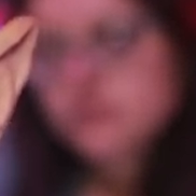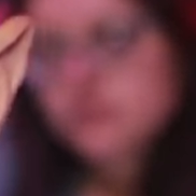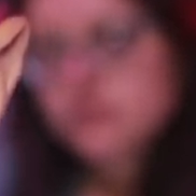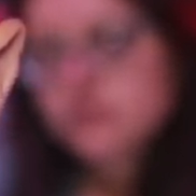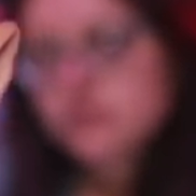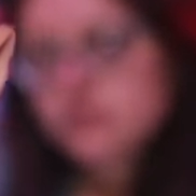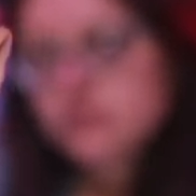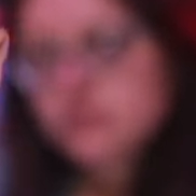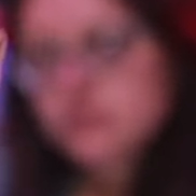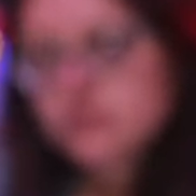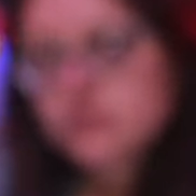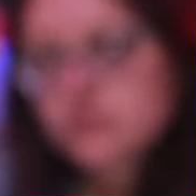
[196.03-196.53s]

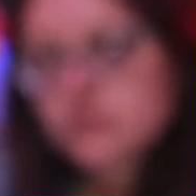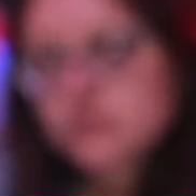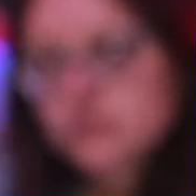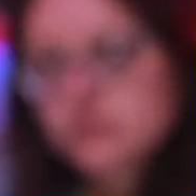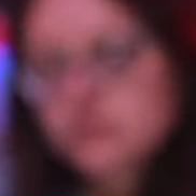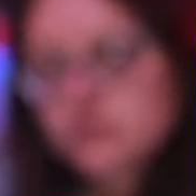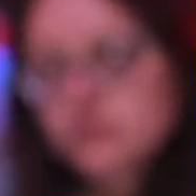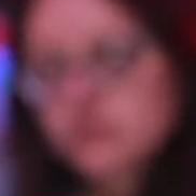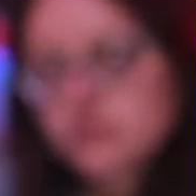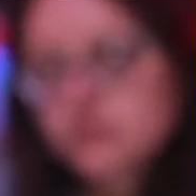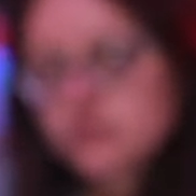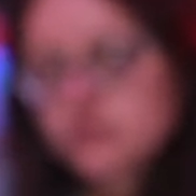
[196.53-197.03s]

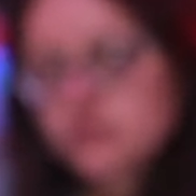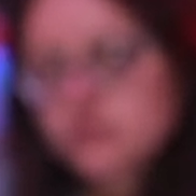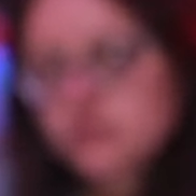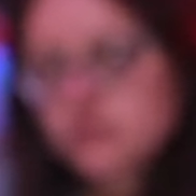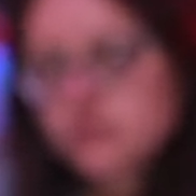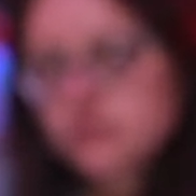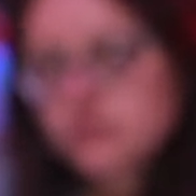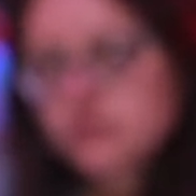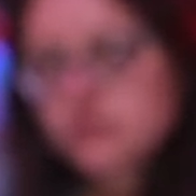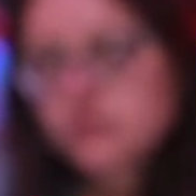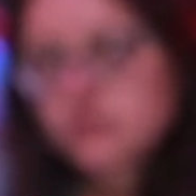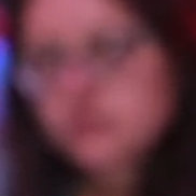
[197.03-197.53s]

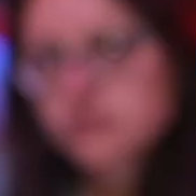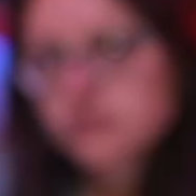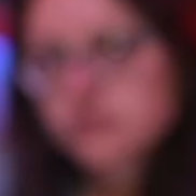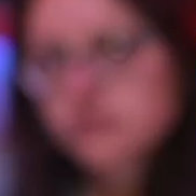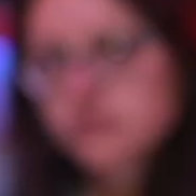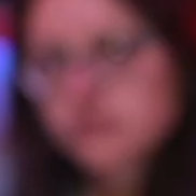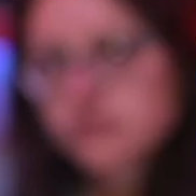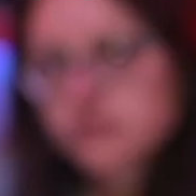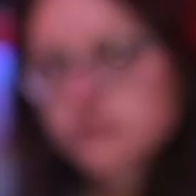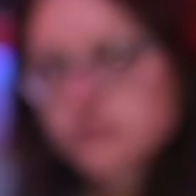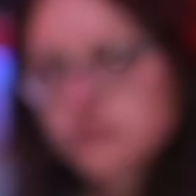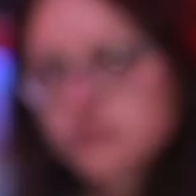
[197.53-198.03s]

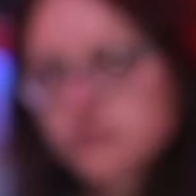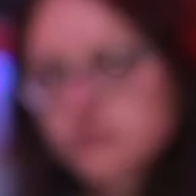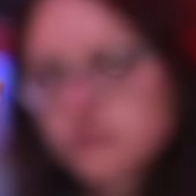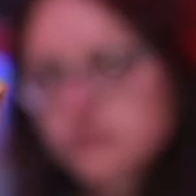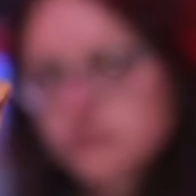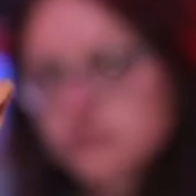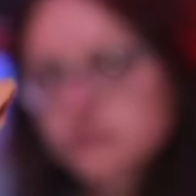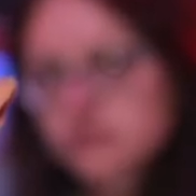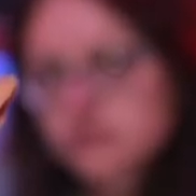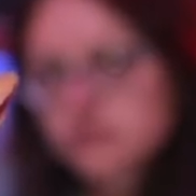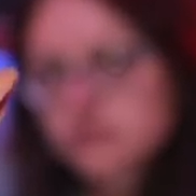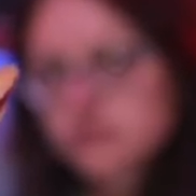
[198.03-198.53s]

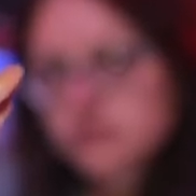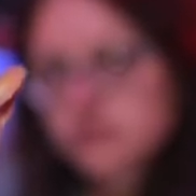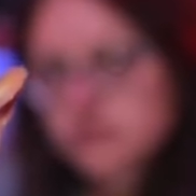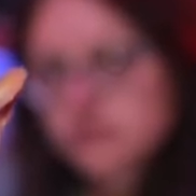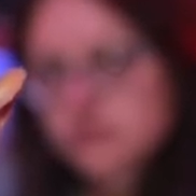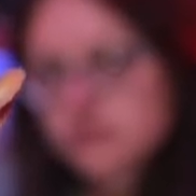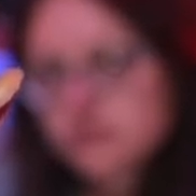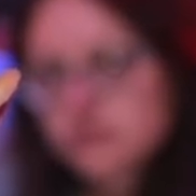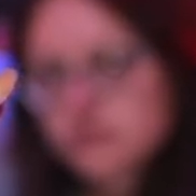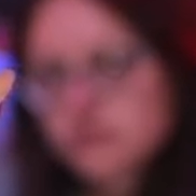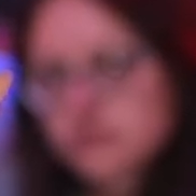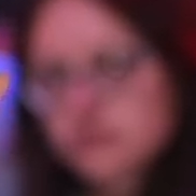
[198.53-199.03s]

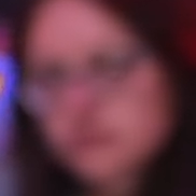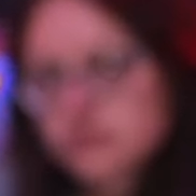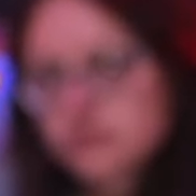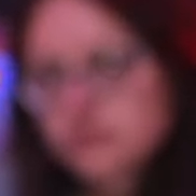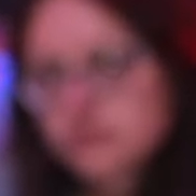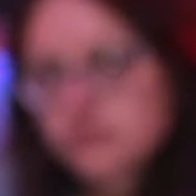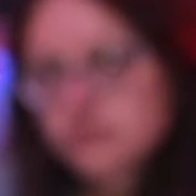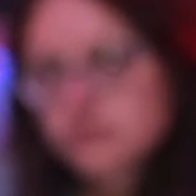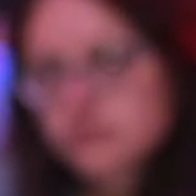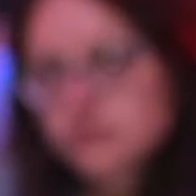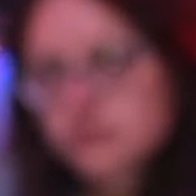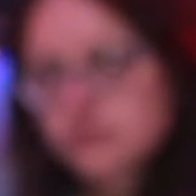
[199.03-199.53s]

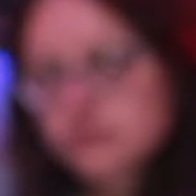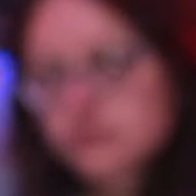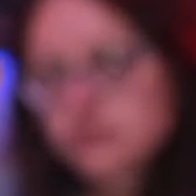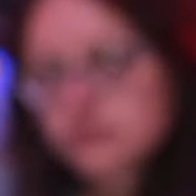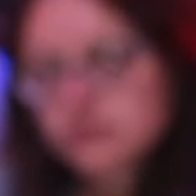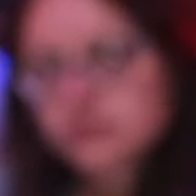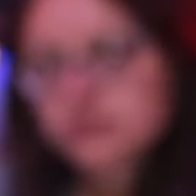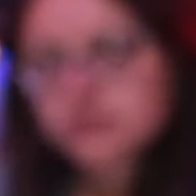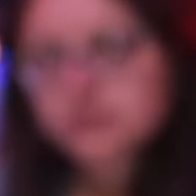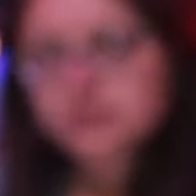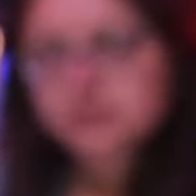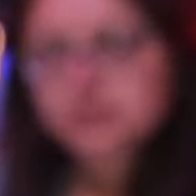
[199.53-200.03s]

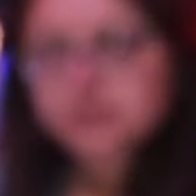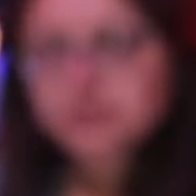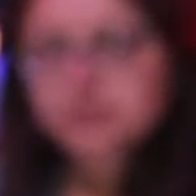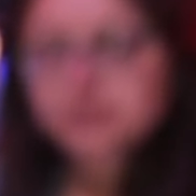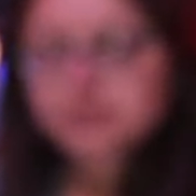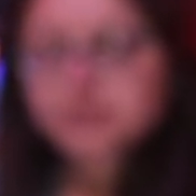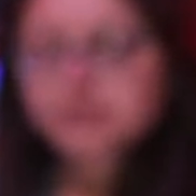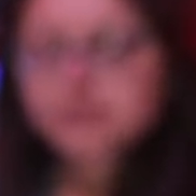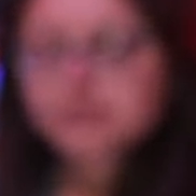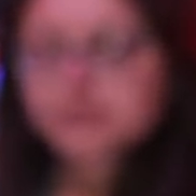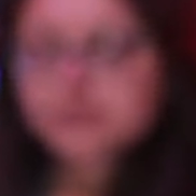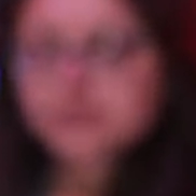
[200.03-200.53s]

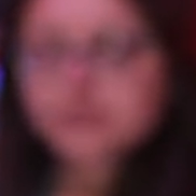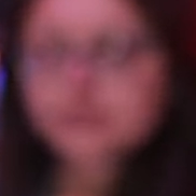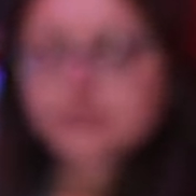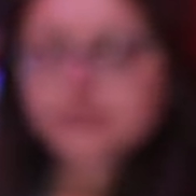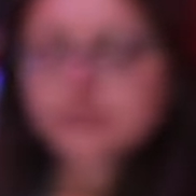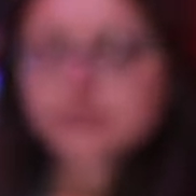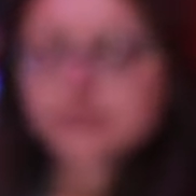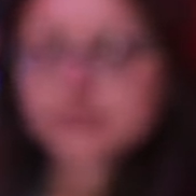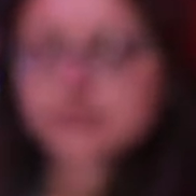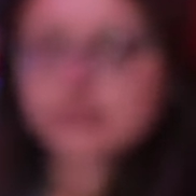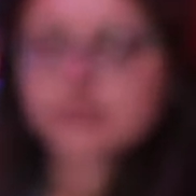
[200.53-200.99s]
(silent)